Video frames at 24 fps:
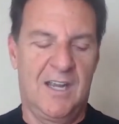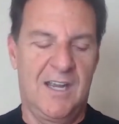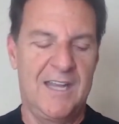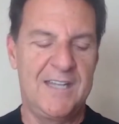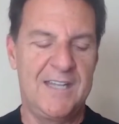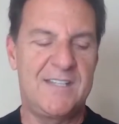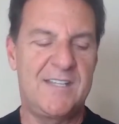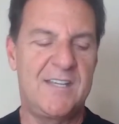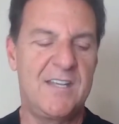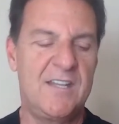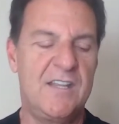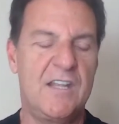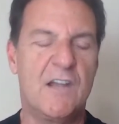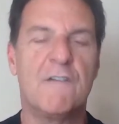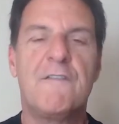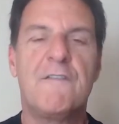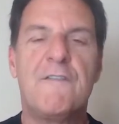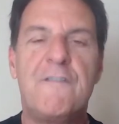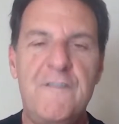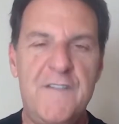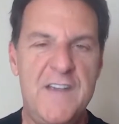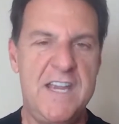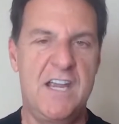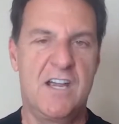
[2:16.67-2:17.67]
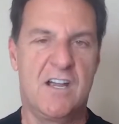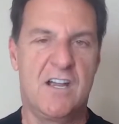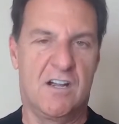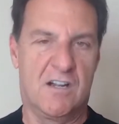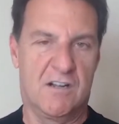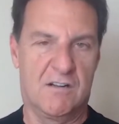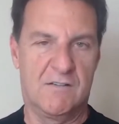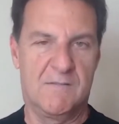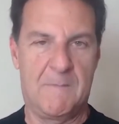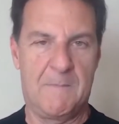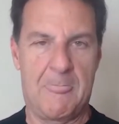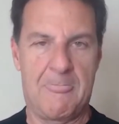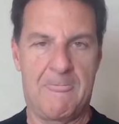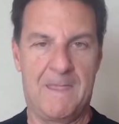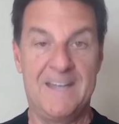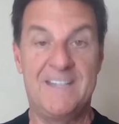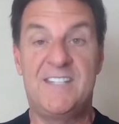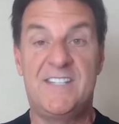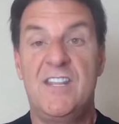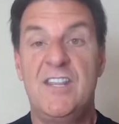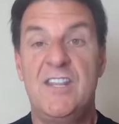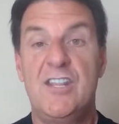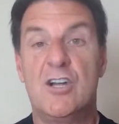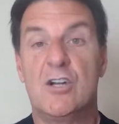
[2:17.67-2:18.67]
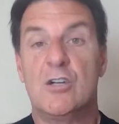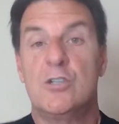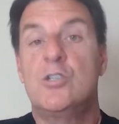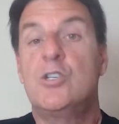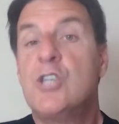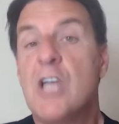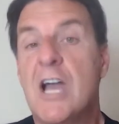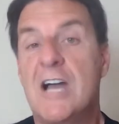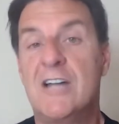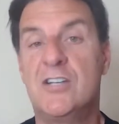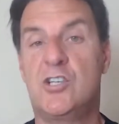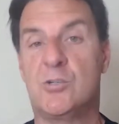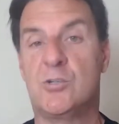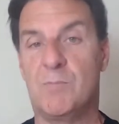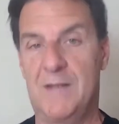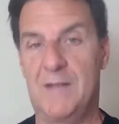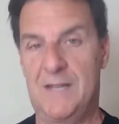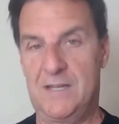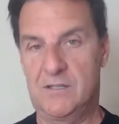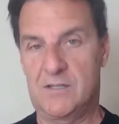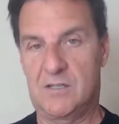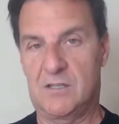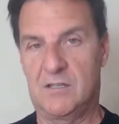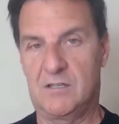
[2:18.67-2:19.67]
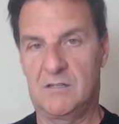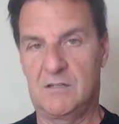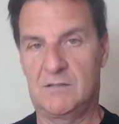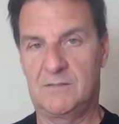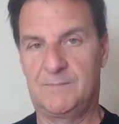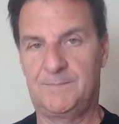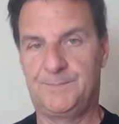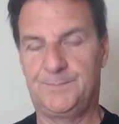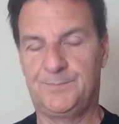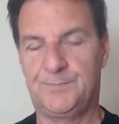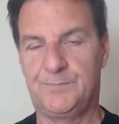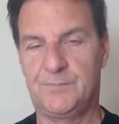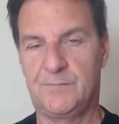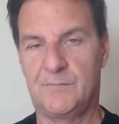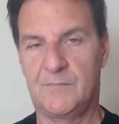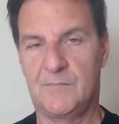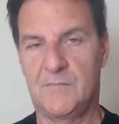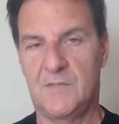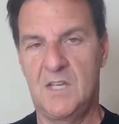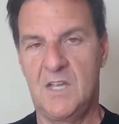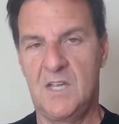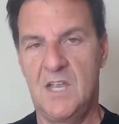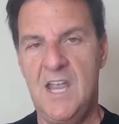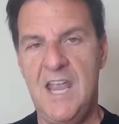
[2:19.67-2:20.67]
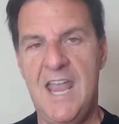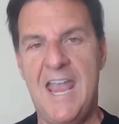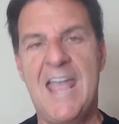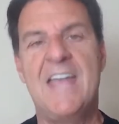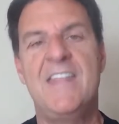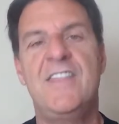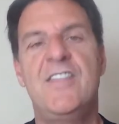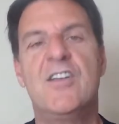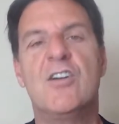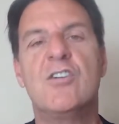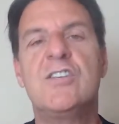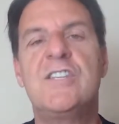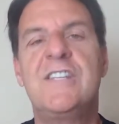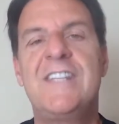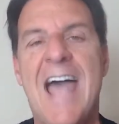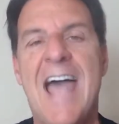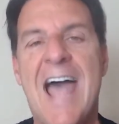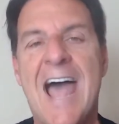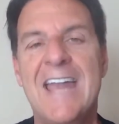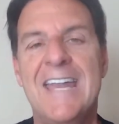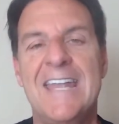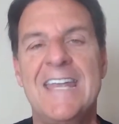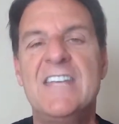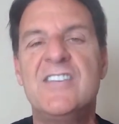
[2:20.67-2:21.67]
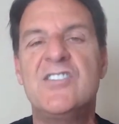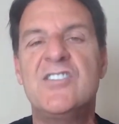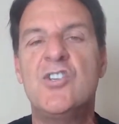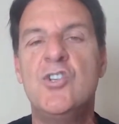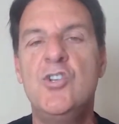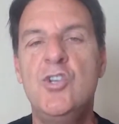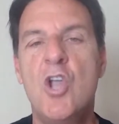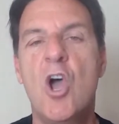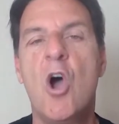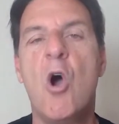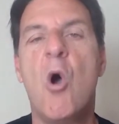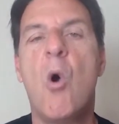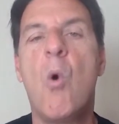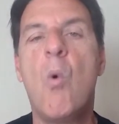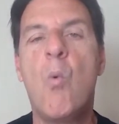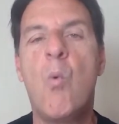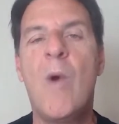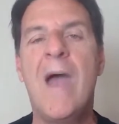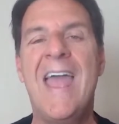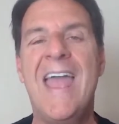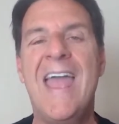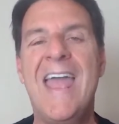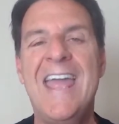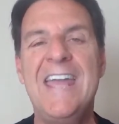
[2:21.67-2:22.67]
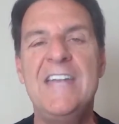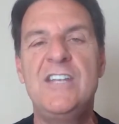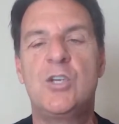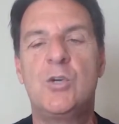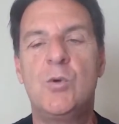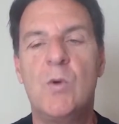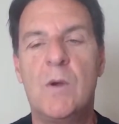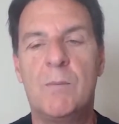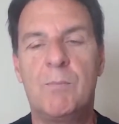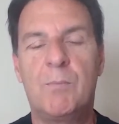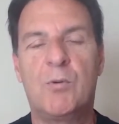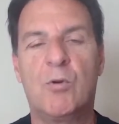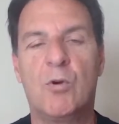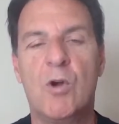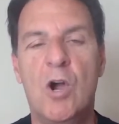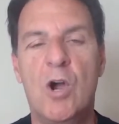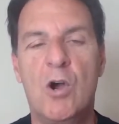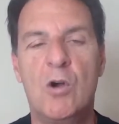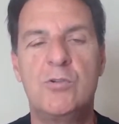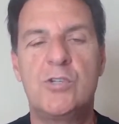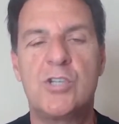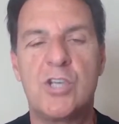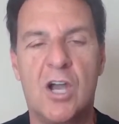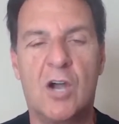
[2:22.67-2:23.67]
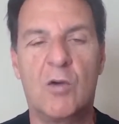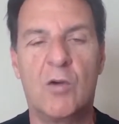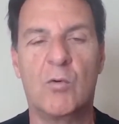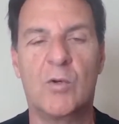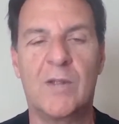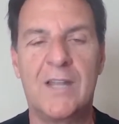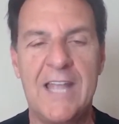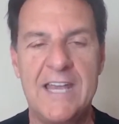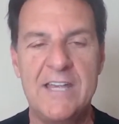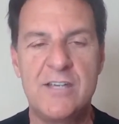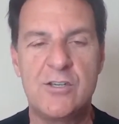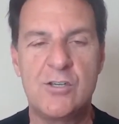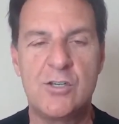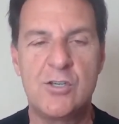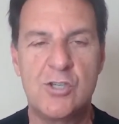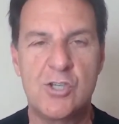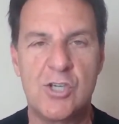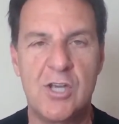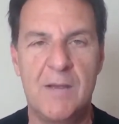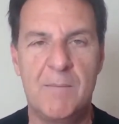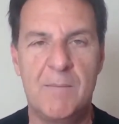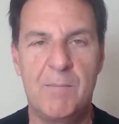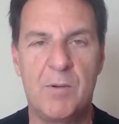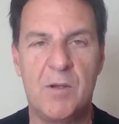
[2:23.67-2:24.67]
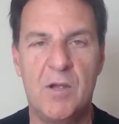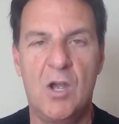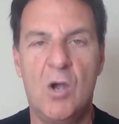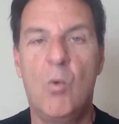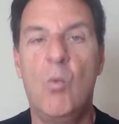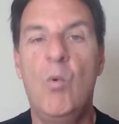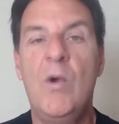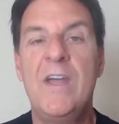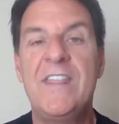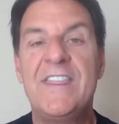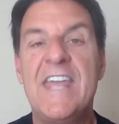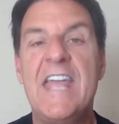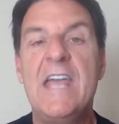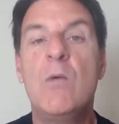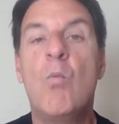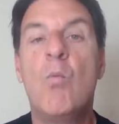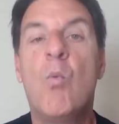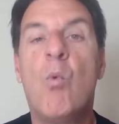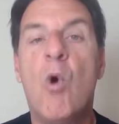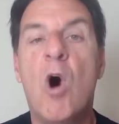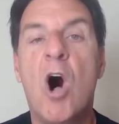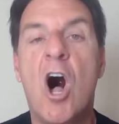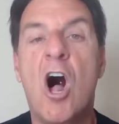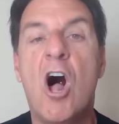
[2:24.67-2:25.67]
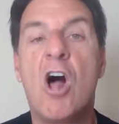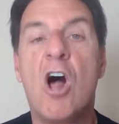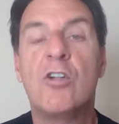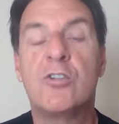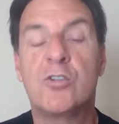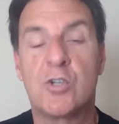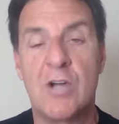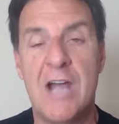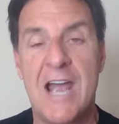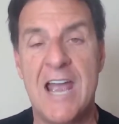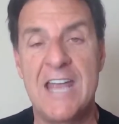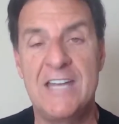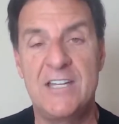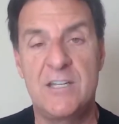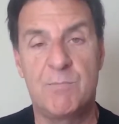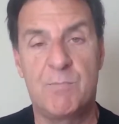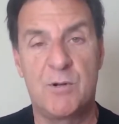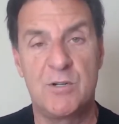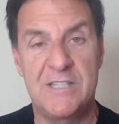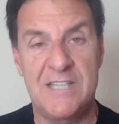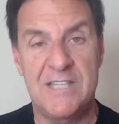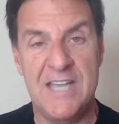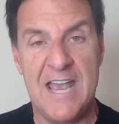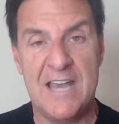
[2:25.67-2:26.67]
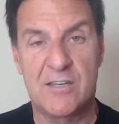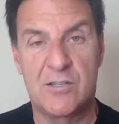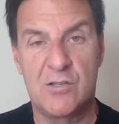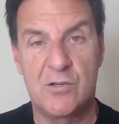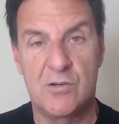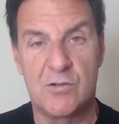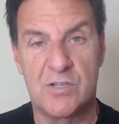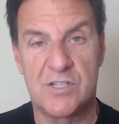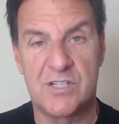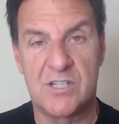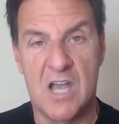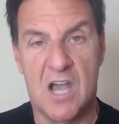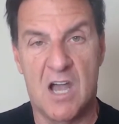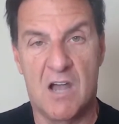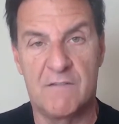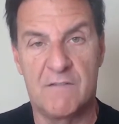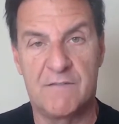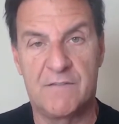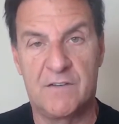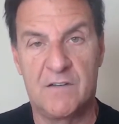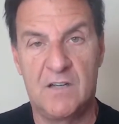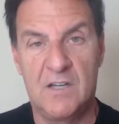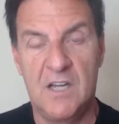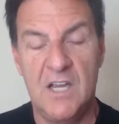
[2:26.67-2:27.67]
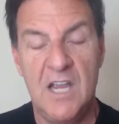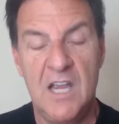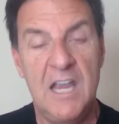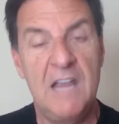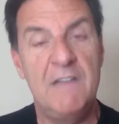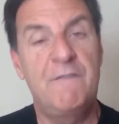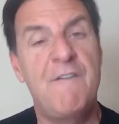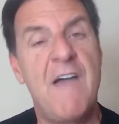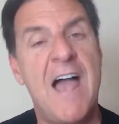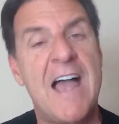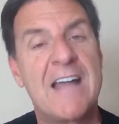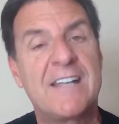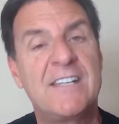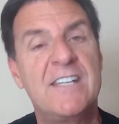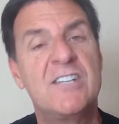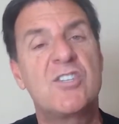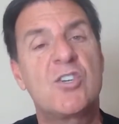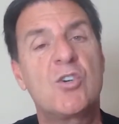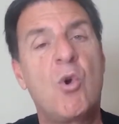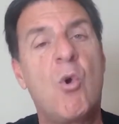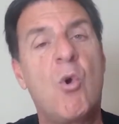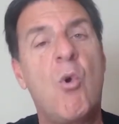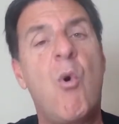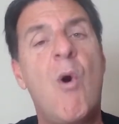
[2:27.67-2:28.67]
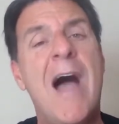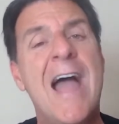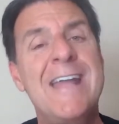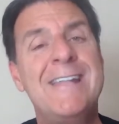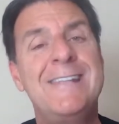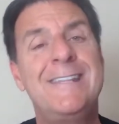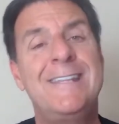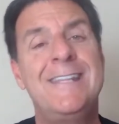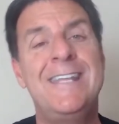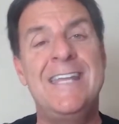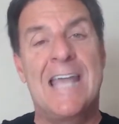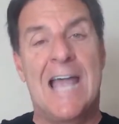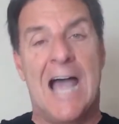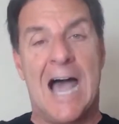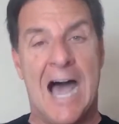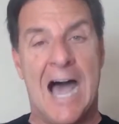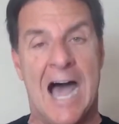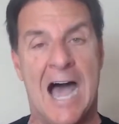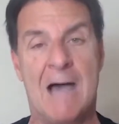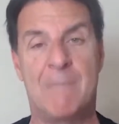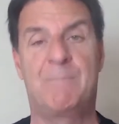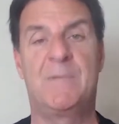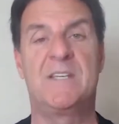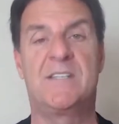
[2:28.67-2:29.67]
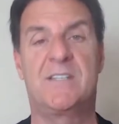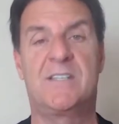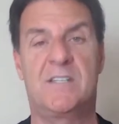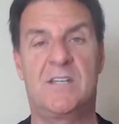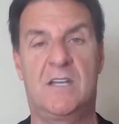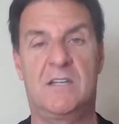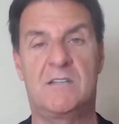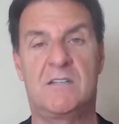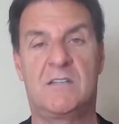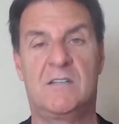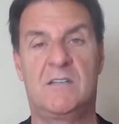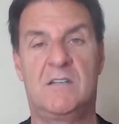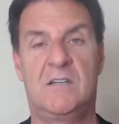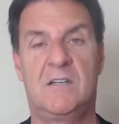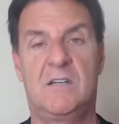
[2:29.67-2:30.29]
it's in their fear, it's in their judgment. And there, that is no way to approach a relationship with a wall trying to protect yourself. In fact, it's quite the opposite.